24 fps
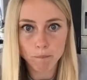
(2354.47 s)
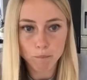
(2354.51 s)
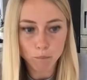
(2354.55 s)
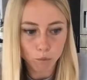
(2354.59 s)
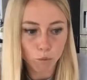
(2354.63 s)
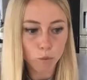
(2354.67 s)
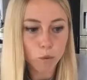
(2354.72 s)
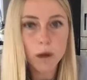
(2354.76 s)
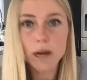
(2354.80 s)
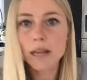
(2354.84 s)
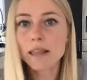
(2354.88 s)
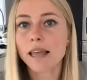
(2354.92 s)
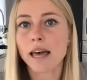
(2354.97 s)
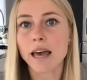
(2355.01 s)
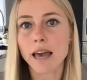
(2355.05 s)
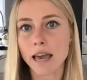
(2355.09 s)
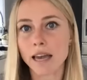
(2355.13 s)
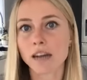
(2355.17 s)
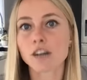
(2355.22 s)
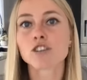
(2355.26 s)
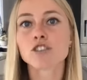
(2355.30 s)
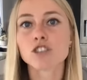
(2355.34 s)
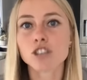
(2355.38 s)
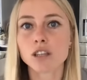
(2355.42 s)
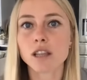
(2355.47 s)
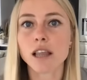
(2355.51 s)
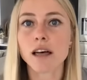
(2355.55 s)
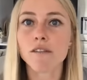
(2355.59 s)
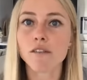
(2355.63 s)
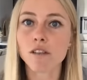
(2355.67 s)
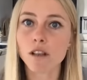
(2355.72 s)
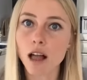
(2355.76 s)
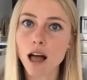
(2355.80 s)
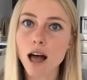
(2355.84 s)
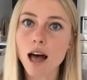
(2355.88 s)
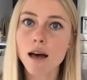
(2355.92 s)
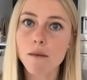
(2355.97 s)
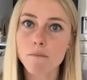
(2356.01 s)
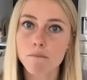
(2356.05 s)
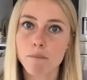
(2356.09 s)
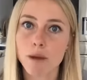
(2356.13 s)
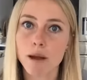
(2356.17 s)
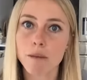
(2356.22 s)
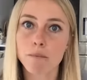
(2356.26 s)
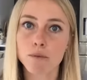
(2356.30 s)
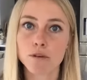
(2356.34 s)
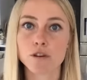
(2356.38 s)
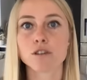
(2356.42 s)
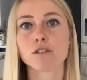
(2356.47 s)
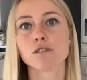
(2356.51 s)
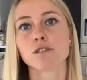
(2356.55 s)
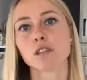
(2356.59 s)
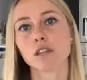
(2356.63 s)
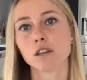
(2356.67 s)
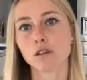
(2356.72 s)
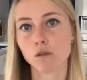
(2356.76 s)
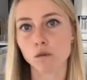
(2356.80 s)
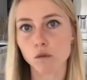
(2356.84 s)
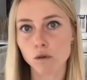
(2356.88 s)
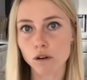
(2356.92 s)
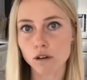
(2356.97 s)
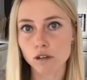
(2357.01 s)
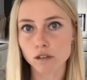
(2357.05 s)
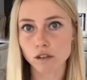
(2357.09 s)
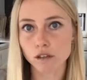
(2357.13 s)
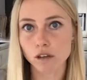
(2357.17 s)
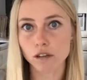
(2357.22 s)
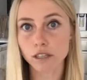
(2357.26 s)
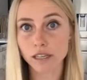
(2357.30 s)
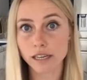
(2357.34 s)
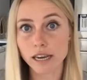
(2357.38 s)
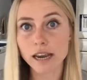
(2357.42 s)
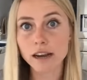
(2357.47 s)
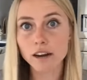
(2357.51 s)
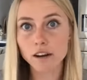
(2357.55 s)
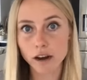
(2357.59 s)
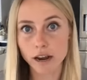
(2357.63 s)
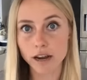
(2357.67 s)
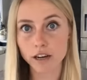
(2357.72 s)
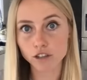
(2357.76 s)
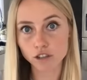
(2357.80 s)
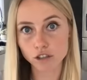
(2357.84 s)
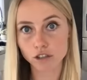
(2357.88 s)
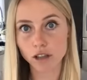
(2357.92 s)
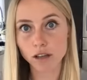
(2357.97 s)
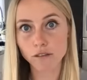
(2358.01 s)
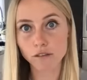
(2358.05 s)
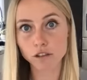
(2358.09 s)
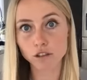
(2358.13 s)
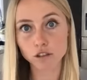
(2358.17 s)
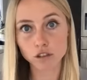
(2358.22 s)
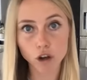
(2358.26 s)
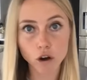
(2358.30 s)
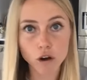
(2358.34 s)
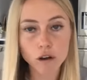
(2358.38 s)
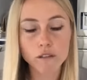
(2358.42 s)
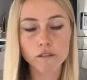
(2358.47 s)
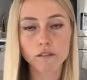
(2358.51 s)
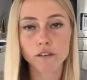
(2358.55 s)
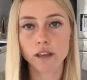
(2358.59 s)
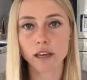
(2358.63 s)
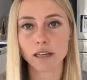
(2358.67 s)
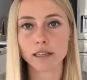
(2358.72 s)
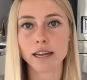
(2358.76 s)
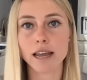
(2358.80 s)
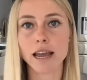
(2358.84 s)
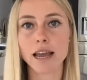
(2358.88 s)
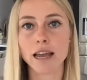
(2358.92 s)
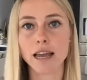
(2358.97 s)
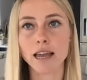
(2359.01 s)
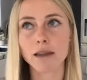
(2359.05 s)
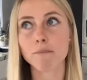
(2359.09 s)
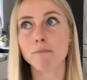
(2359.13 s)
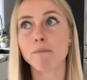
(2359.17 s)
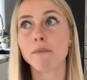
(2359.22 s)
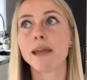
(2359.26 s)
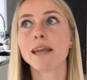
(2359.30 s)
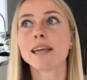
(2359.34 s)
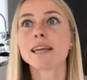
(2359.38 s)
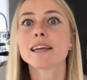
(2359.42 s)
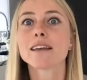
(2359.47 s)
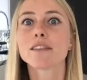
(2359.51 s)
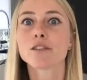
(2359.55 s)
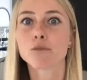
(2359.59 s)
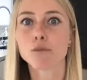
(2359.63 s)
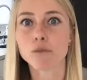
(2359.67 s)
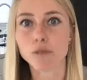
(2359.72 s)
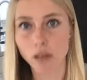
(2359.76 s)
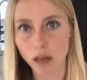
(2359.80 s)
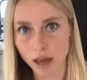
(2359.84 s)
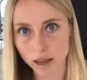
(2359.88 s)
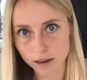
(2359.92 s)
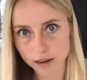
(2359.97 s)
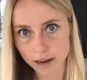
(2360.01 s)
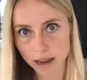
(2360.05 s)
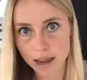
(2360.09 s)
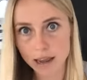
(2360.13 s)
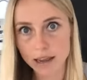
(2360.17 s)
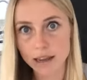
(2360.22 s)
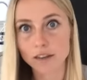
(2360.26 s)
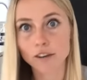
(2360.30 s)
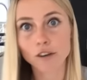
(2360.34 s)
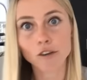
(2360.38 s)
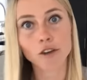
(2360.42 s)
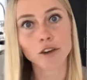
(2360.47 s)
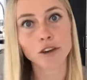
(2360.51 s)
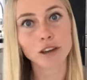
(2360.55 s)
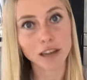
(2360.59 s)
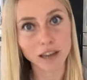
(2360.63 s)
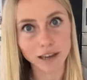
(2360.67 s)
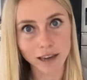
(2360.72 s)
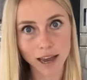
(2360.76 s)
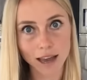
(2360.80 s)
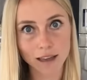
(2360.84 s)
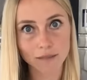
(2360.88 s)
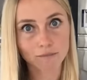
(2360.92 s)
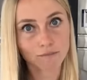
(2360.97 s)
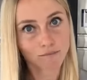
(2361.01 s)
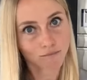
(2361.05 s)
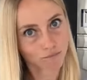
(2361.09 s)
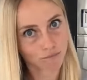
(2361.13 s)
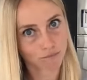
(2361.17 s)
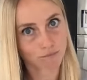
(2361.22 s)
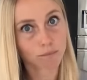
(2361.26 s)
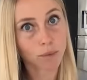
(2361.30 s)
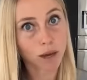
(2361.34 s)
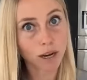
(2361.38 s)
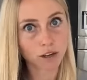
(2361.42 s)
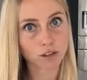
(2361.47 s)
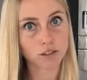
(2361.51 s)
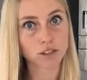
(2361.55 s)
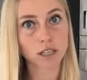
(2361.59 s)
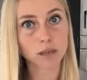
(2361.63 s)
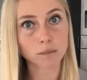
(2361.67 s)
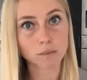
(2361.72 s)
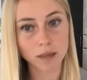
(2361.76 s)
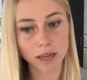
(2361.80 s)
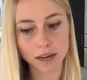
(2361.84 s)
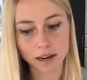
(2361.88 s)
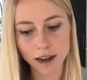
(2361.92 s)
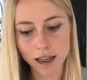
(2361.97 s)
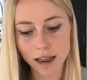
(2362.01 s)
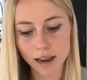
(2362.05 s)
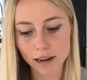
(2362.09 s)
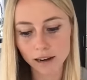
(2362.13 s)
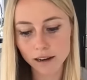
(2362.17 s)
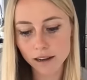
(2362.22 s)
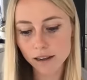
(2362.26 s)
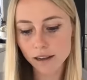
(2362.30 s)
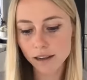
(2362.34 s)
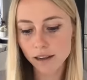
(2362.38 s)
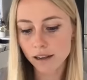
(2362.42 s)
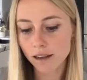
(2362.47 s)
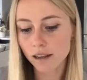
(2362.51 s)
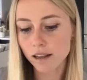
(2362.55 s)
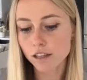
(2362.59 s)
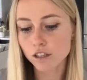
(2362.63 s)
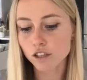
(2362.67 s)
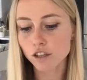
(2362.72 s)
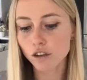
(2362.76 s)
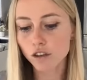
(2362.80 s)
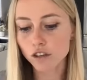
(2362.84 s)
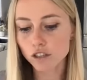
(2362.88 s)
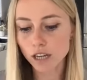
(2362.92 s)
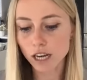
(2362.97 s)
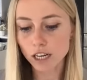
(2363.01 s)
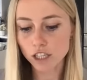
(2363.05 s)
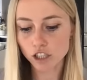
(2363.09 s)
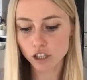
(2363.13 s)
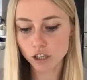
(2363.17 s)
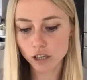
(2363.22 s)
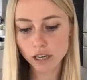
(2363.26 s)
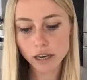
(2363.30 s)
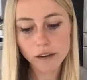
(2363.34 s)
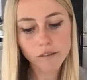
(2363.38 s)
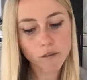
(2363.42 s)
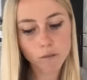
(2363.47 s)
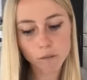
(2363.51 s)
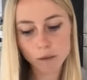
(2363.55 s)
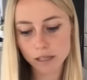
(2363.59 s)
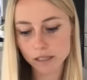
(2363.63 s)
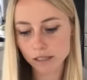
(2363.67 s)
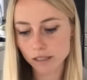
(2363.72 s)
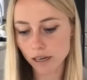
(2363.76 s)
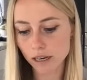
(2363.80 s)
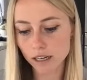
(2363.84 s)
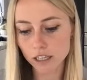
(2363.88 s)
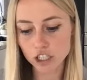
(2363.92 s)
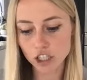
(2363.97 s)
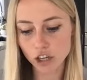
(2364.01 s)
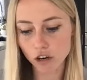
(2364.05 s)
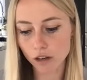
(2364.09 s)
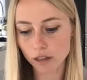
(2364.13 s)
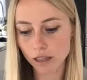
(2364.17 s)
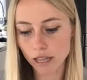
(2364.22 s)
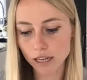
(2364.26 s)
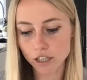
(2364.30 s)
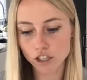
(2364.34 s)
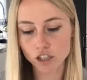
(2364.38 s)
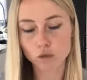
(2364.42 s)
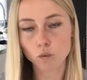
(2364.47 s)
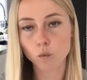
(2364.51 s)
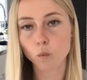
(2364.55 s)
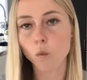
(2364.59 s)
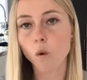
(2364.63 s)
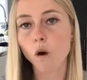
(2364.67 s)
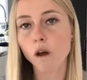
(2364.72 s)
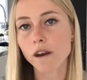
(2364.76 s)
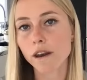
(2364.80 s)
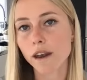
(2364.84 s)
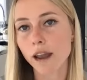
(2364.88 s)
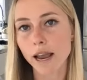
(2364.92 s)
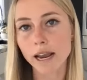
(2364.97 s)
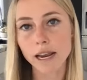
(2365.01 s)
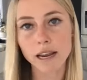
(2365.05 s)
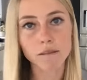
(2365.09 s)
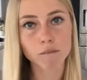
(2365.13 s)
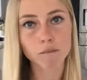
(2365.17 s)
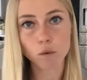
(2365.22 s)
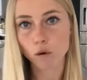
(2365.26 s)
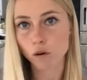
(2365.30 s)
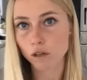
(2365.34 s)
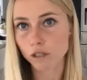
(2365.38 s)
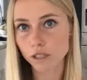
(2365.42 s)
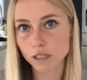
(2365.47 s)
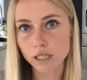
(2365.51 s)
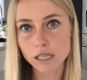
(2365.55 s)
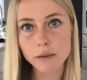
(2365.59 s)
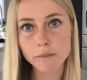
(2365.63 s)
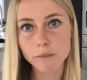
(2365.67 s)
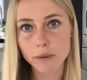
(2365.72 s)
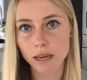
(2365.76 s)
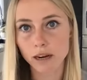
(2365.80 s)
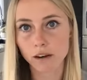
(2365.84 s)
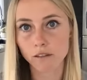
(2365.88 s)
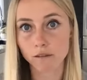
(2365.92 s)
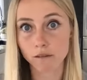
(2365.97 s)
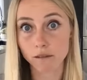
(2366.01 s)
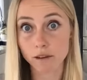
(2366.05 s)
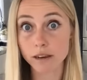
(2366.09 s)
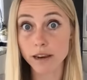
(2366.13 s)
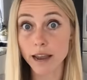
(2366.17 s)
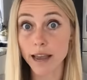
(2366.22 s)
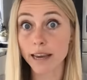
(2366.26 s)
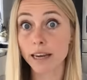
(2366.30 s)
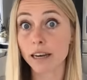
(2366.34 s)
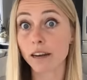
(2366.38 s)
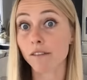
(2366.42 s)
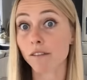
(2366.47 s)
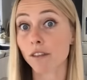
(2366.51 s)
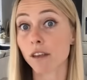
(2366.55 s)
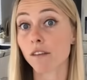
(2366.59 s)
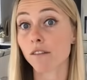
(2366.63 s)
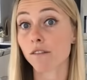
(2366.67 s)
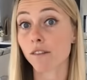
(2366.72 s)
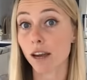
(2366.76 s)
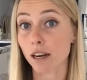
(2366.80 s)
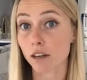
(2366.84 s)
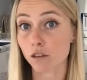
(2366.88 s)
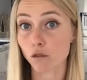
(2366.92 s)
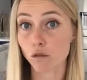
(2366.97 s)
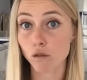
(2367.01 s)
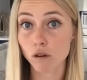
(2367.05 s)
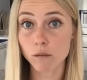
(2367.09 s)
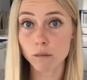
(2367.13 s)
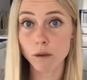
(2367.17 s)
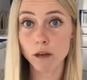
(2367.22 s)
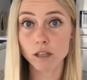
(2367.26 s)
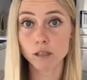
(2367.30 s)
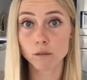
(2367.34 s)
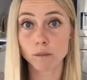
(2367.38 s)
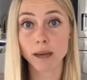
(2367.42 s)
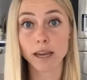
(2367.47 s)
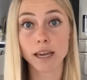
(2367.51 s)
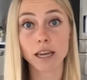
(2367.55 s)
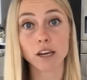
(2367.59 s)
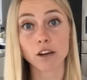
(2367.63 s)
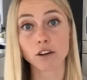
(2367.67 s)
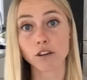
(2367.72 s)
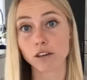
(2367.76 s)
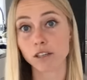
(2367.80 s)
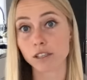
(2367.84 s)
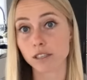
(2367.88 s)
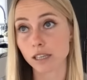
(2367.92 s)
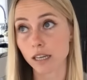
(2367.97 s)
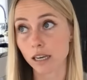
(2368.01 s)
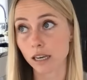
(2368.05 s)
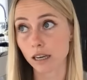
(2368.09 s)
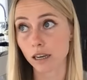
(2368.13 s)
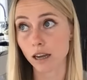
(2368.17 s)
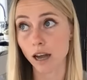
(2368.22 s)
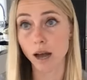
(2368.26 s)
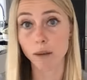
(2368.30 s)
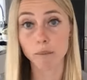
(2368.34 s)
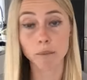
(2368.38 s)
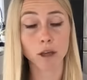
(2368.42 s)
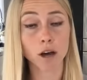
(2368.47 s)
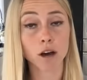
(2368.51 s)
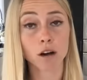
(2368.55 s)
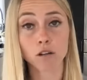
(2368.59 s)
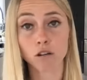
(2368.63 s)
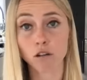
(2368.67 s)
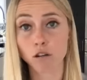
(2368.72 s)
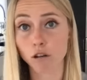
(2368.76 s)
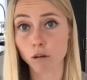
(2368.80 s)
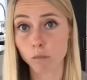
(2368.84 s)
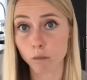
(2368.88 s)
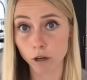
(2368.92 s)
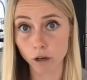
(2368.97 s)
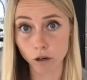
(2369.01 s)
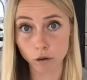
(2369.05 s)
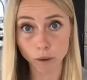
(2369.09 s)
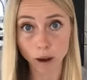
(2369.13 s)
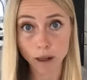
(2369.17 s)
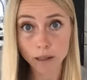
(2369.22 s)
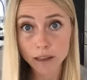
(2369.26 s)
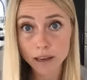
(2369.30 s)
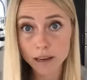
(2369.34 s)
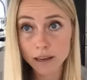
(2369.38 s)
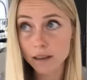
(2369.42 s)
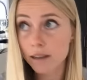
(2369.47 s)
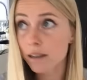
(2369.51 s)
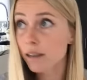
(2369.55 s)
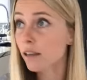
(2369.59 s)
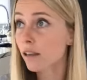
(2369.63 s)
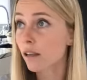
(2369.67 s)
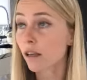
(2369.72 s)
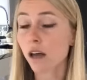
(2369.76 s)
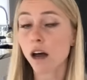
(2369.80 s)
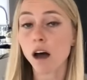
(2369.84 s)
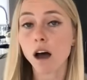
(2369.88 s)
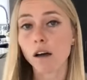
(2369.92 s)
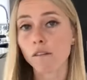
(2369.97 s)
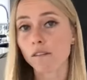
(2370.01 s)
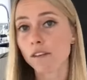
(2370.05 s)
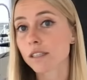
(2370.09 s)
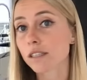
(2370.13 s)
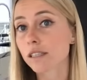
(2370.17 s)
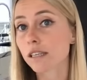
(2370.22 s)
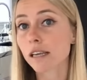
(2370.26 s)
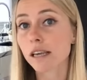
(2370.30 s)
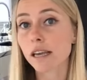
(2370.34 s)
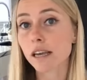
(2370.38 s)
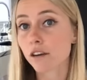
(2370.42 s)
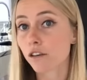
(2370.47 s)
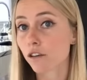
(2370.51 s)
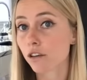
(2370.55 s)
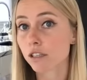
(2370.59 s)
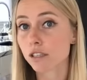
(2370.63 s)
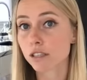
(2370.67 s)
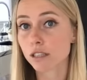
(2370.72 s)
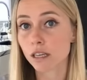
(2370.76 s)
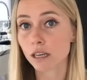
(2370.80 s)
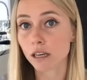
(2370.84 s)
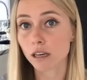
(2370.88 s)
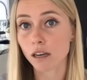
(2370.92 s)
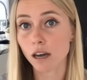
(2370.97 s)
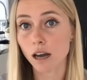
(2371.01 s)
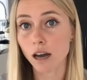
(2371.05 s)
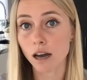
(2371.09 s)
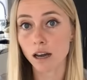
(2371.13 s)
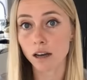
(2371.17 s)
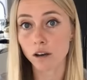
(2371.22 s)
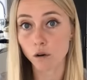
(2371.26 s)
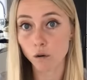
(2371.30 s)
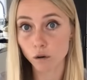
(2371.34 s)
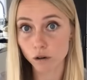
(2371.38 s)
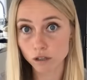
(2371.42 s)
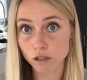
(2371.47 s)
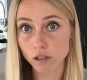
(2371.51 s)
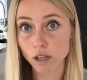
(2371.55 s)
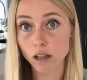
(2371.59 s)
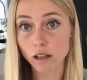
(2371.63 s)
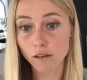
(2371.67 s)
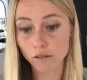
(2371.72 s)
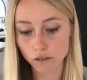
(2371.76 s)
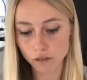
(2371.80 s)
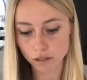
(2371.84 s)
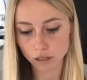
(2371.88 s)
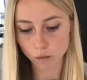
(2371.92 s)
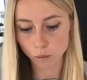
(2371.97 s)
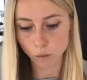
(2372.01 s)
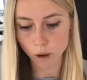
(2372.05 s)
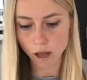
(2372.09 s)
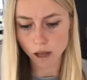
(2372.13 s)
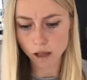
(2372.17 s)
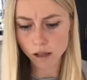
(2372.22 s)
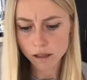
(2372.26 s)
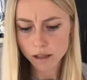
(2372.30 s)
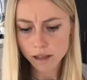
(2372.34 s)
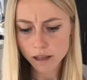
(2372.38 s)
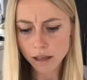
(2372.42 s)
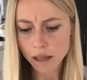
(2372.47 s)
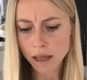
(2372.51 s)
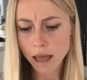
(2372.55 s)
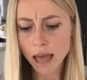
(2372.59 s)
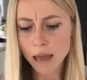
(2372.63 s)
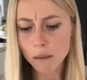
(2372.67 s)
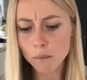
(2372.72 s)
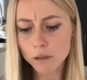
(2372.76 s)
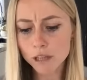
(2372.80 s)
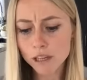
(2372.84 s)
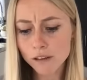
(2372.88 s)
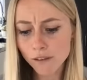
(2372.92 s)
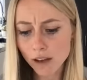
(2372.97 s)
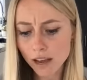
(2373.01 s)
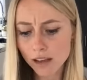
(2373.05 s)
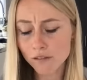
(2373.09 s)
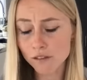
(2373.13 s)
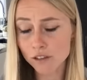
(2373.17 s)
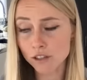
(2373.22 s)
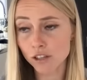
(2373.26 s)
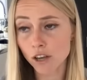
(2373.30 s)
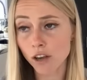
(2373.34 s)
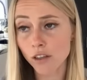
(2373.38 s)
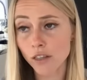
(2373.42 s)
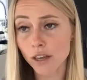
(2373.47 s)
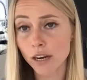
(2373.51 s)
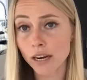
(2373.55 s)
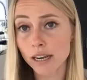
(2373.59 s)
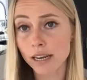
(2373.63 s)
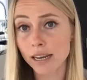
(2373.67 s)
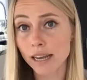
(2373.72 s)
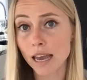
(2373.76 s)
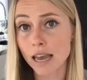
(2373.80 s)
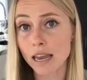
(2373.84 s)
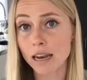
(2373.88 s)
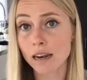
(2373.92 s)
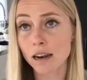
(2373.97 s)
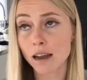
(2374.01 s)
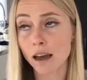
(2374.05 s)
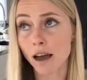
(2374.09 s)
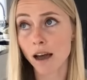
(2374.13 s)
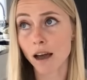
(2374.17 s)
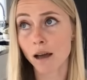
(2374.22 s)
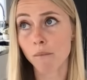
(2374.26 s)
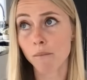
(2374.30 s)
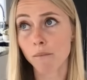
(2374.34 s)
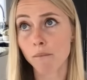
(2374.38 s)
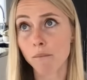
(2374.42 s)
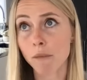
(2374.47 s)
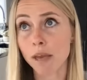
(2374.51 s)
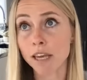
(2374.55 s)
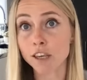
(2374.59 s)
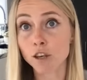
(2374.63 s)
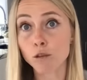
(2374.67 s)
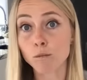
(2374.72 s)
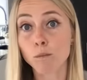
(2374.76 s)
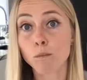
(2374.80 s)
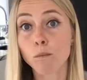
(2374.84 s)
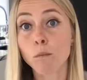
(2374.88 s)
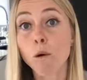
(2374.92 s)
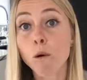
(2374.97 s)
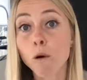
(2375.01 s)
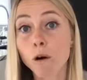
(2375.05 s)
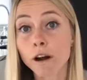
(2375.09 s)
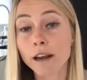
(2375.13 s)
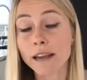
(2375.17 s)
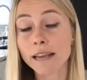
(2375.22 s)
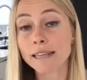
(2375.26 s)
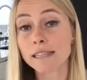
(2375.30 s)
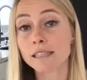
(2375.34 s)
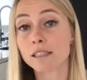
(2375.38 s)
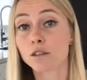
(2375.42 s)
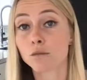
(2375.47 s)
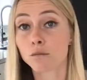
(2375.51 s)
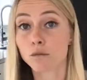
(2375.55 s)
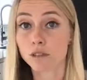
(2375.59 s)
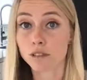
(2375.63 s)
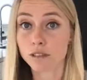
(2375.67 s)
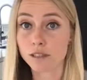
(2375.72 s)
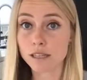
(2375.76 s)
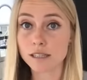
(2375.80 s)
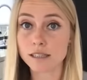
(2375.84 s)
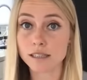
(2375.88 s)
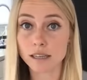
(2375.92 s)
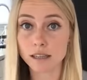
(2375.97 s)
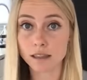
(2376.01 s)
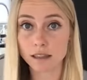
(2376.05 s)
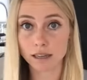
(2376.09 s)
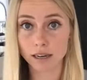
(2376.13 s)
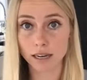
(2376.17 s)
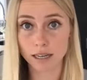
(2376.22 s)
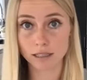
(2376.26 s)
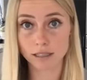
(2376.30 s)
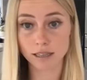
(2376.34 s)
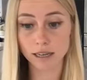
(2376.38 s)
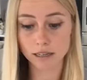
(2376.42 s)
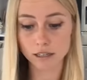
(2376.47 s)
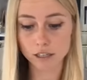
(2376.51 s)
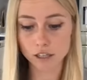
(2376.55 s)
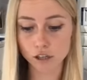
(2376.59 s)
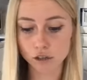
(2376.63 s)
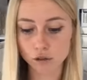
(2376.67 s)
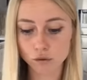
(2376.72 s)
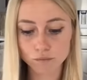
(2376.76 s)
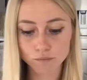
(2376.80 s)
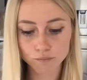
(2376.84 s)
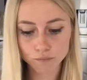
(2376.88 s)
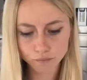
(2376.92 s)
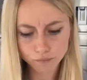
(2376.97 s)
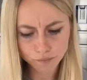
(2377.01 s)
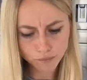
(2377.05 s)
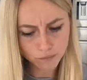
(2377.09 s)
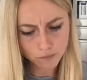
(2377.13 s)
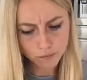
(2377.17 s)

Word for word: bring that energy level up by producing cortisol to get your energy levels going for that day and make it through that day until you can get better sleep that night. So there's actually even been studies showing that just one night of poor sleep can negatively affect hormones by increasing um, the hunger hormone ghrelin, obviously increasing uh, cortisol levels as well believe I even saw that it can um, make you more insulin resistant the next day too.